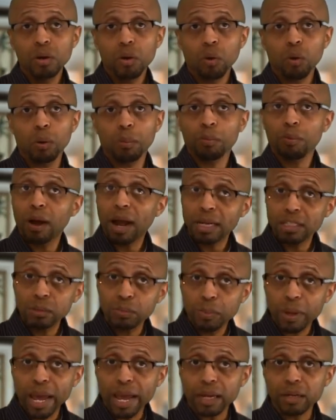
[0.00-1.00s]
or
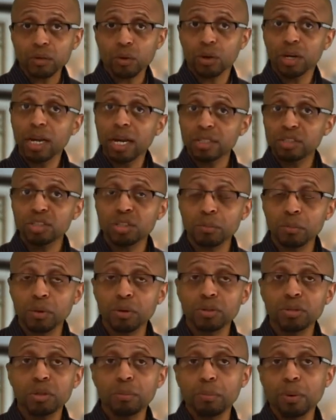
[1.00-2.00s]
prospect or
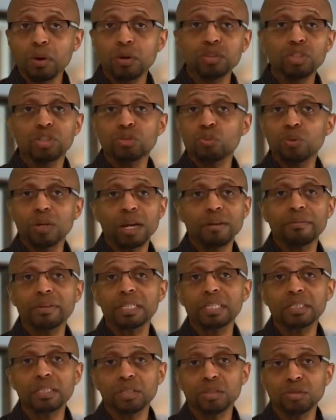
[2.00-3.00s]
customer to purchase whatever it
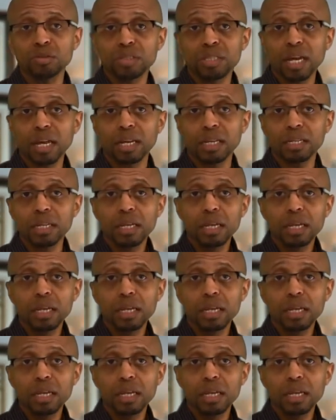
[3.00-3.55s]
is that you're selling.